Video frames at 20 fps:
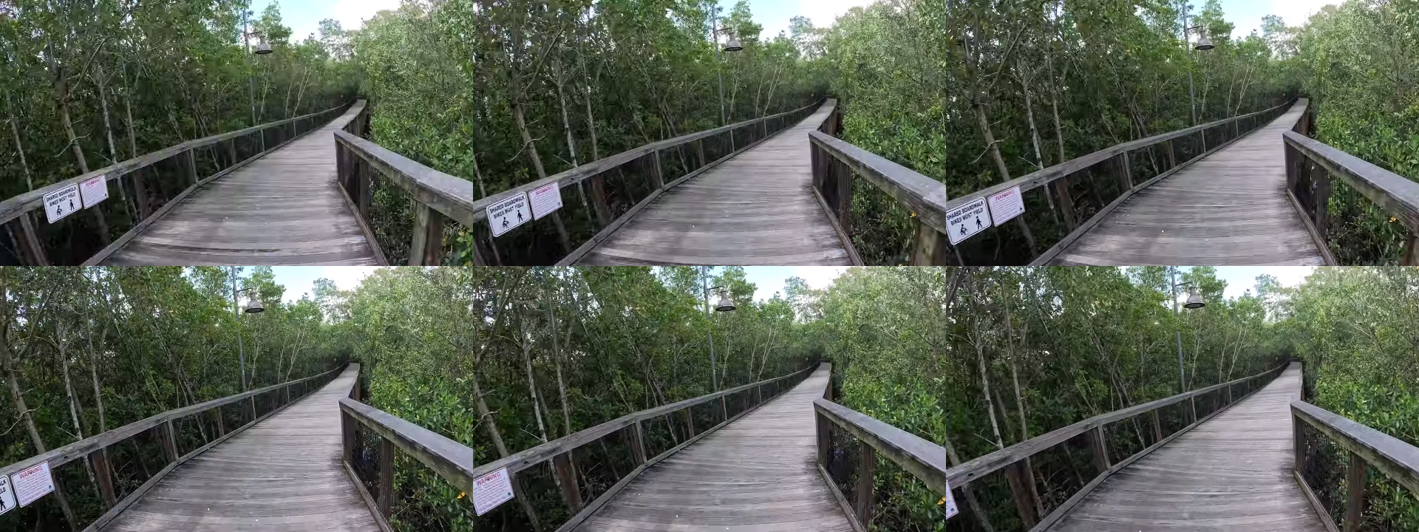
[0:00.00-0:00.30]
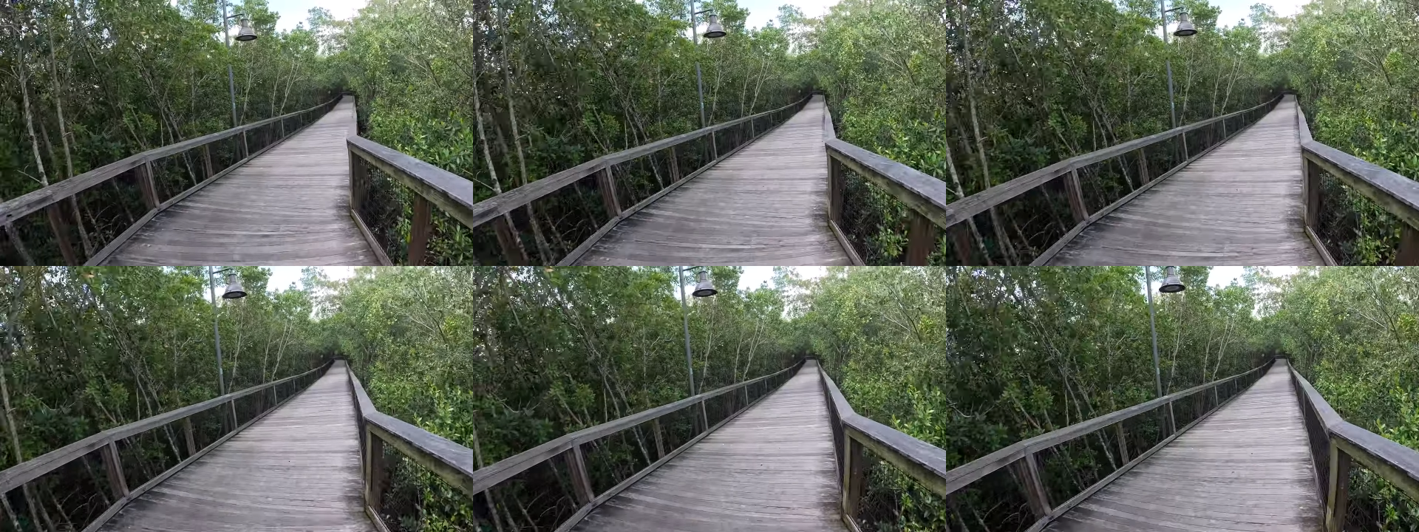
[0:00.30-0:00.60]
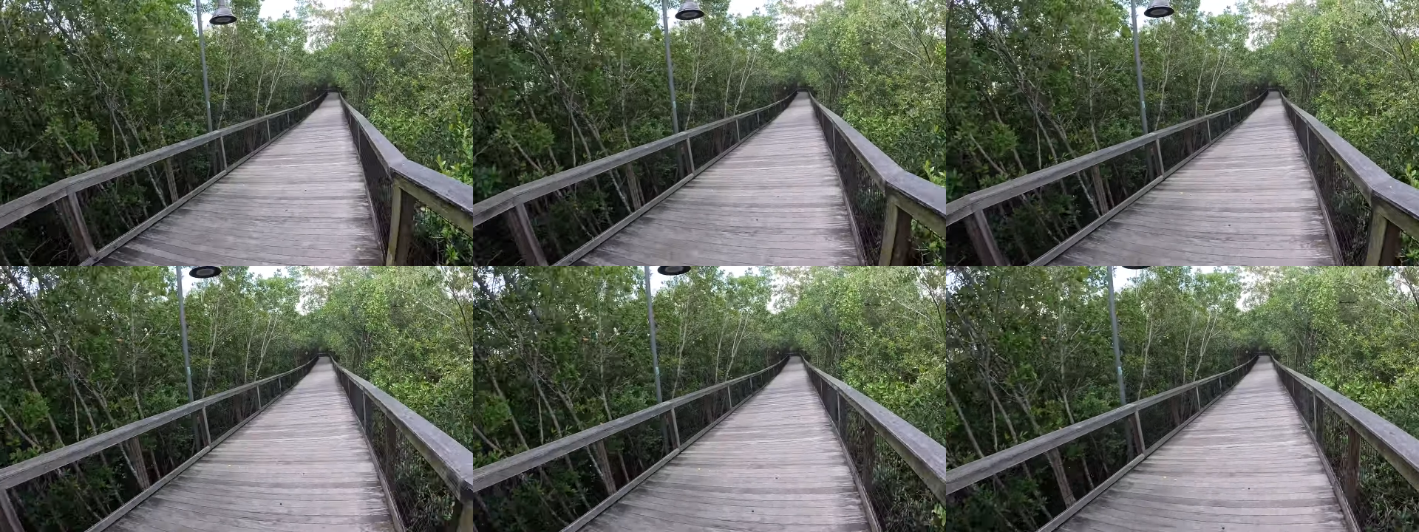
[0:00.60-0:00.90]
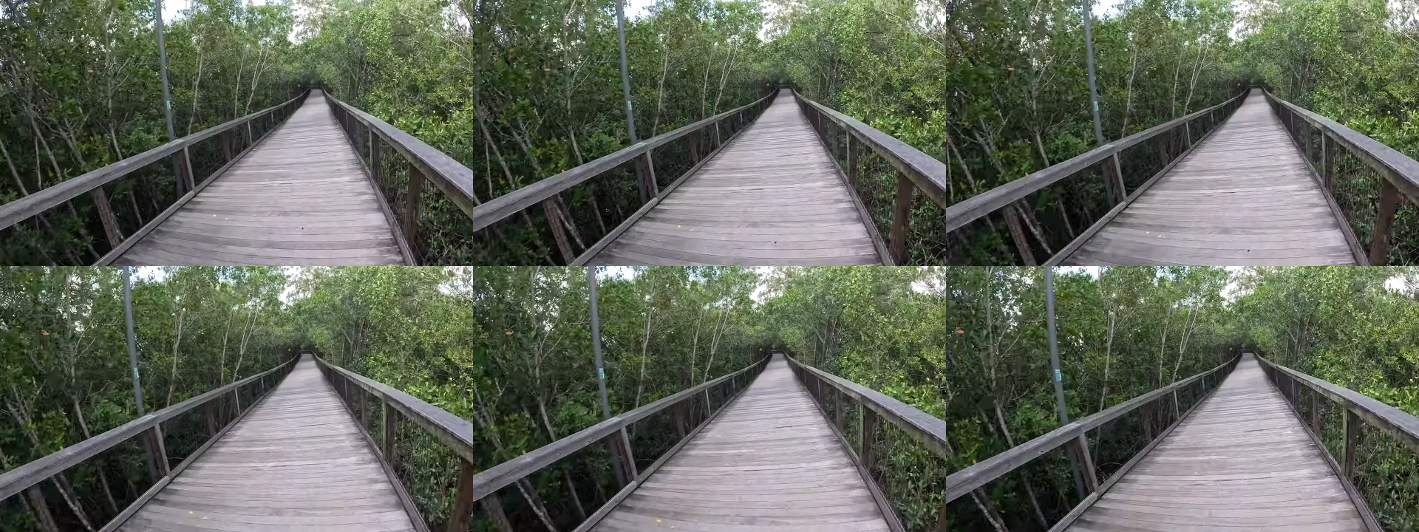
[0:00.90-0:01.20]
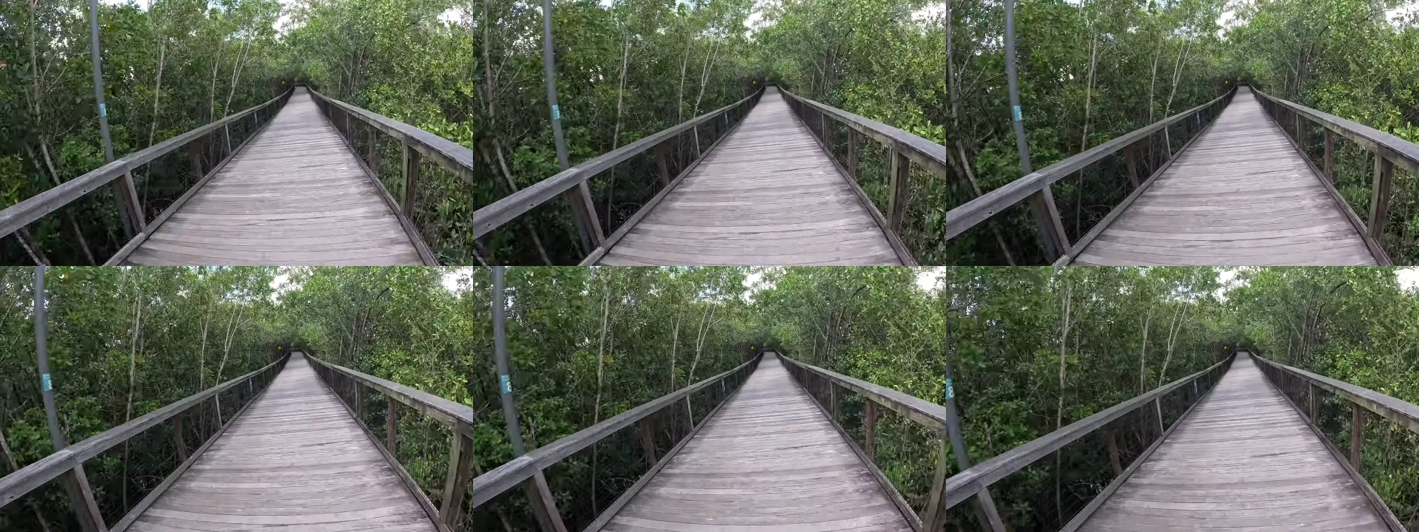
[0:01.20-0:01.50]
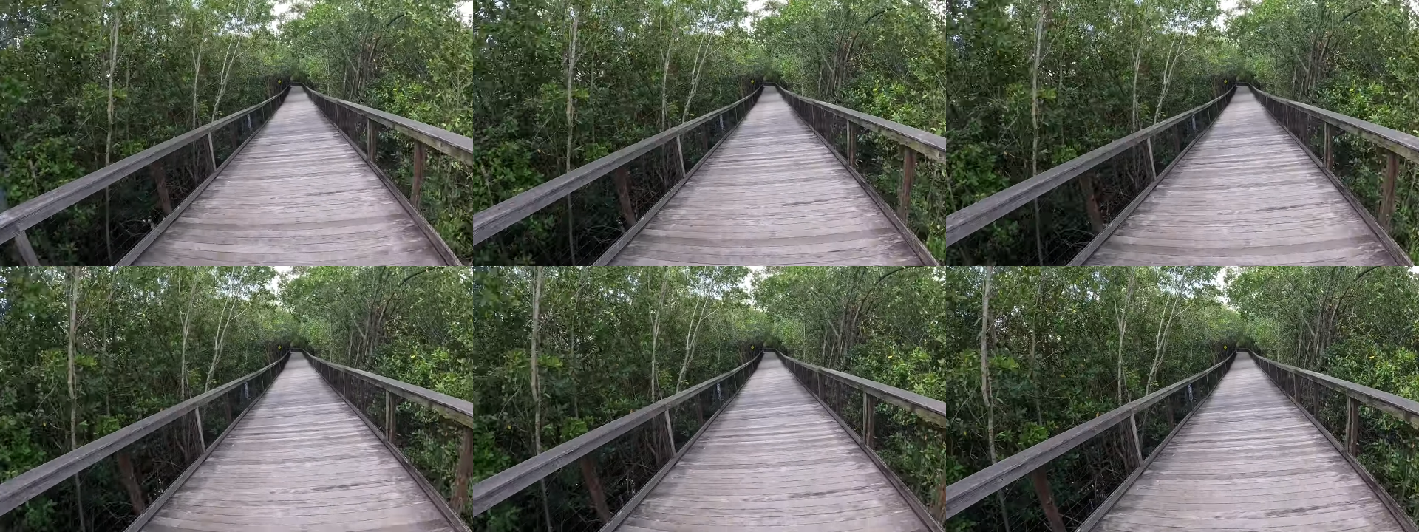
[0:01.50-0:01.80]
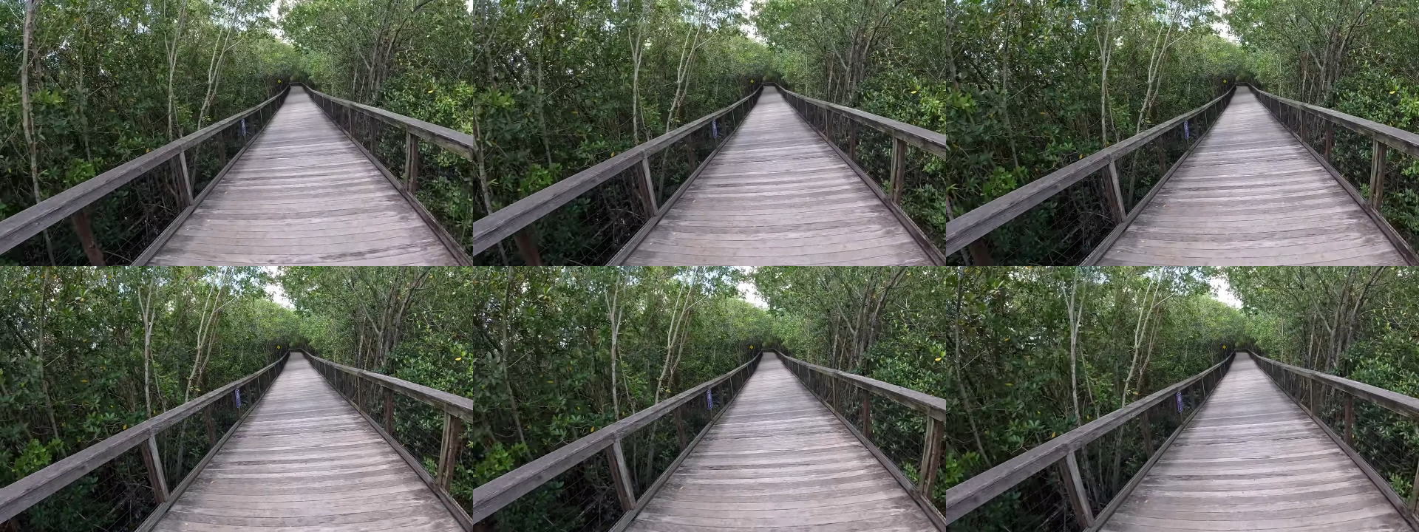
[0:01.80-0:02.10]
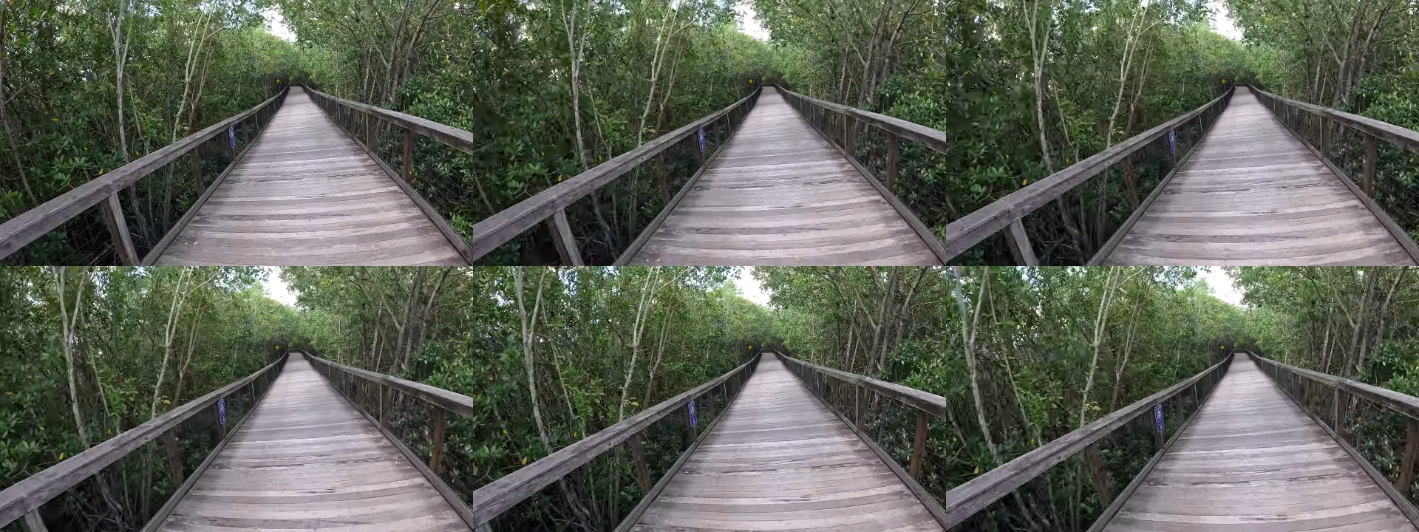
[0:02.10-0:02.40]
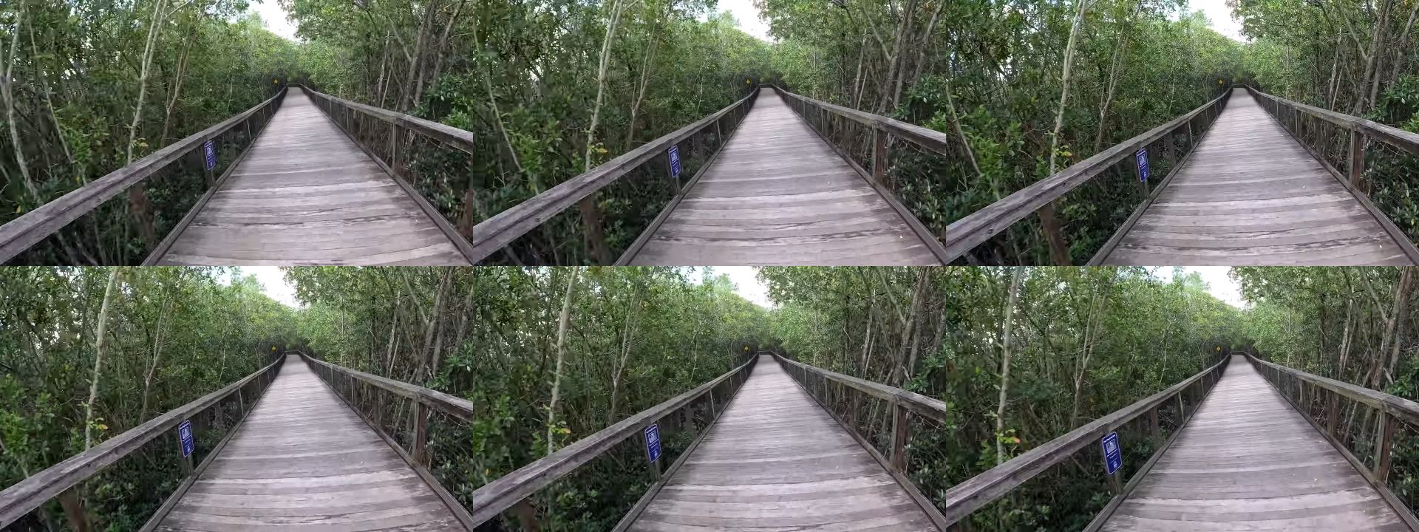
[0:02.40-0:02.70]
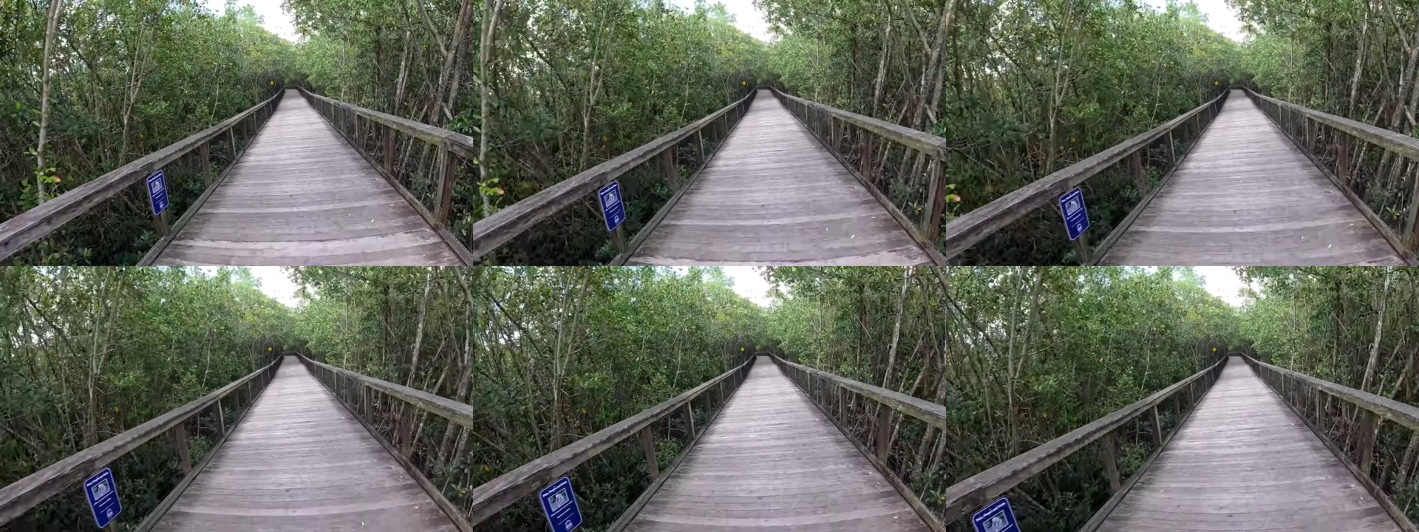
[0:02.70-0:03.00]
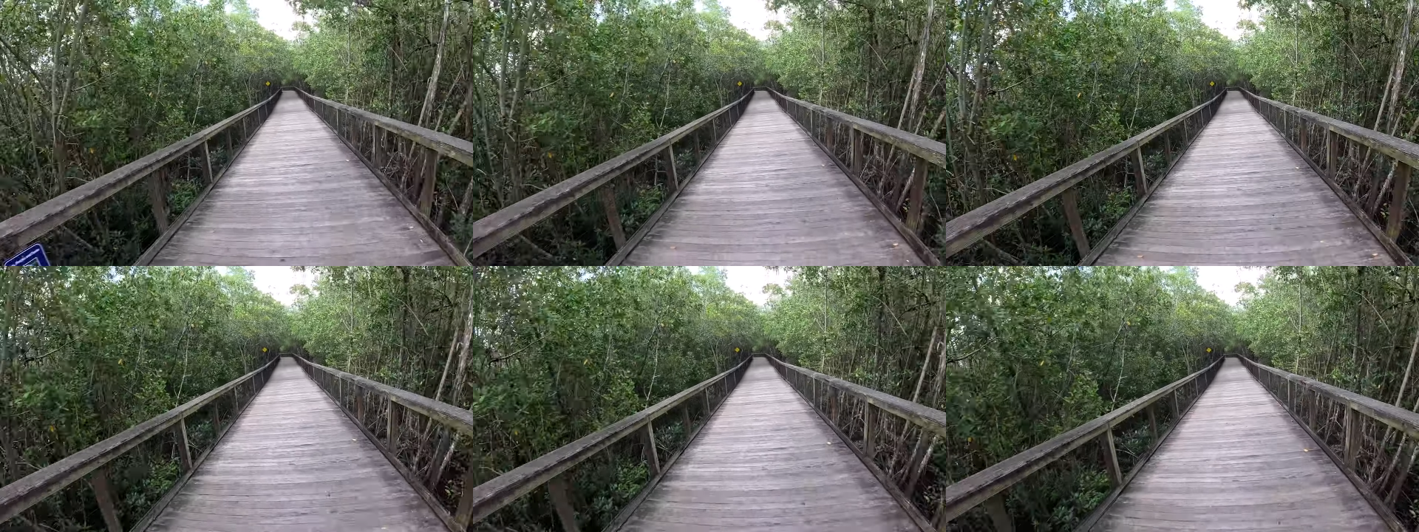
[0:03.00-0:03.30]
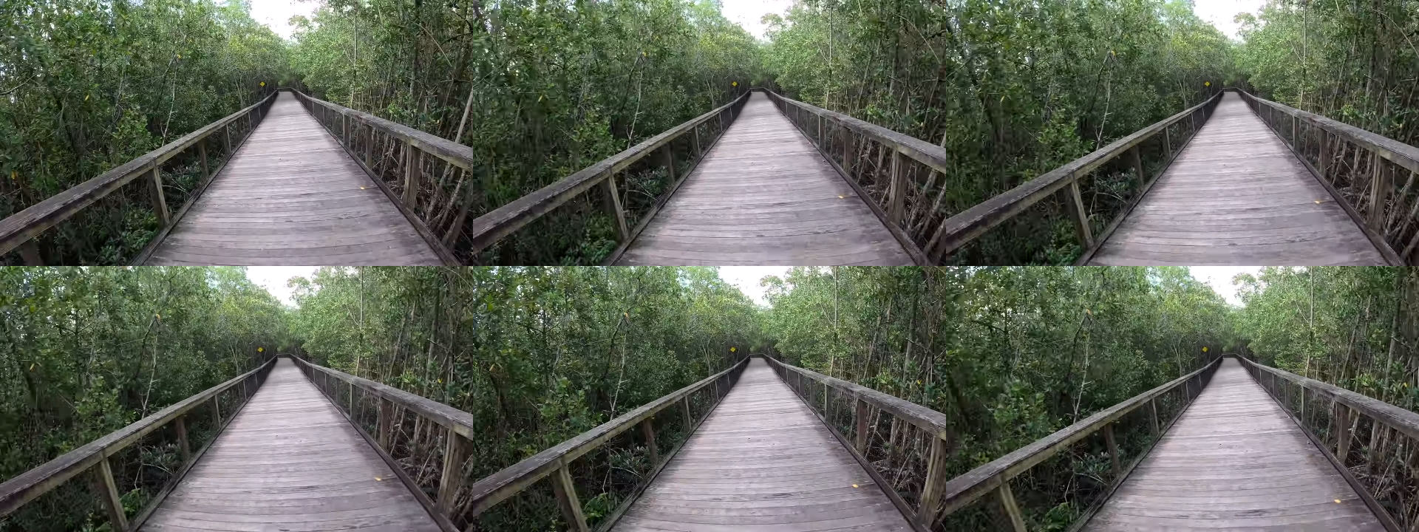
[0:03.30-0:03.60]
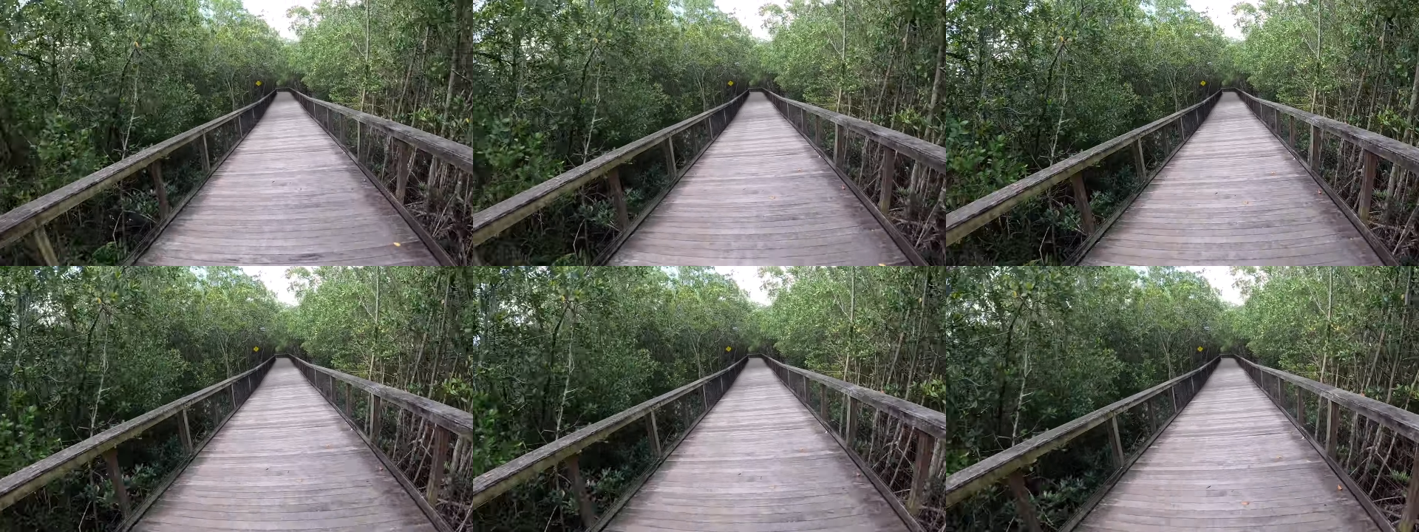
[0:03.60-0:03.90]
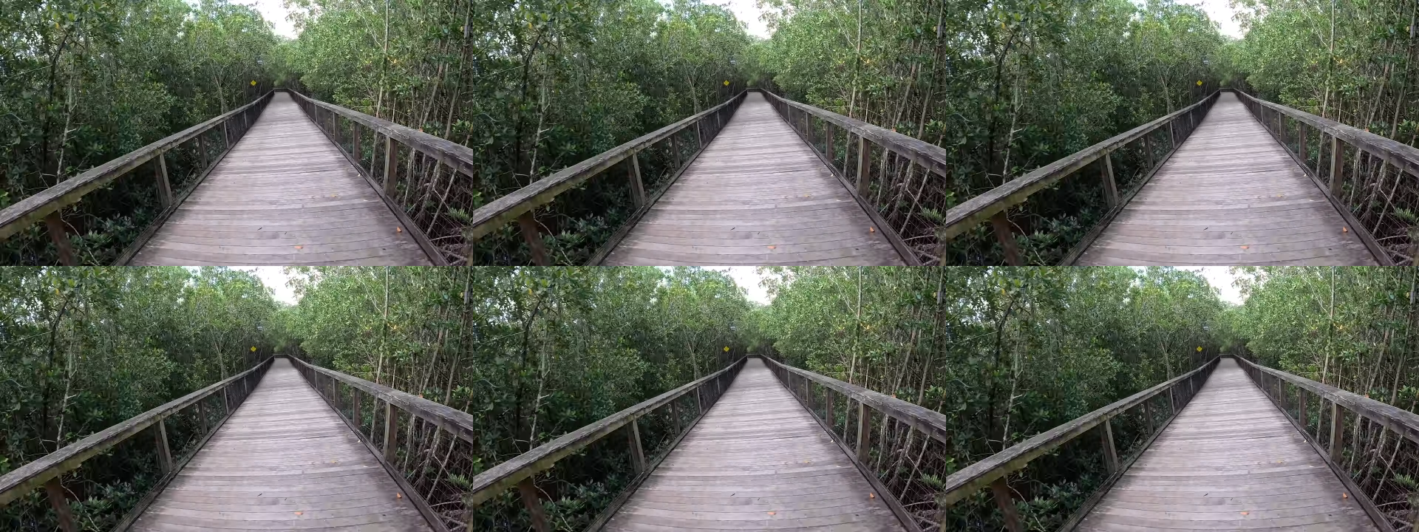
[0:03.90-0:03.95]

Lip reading: [unreadable: no face in view]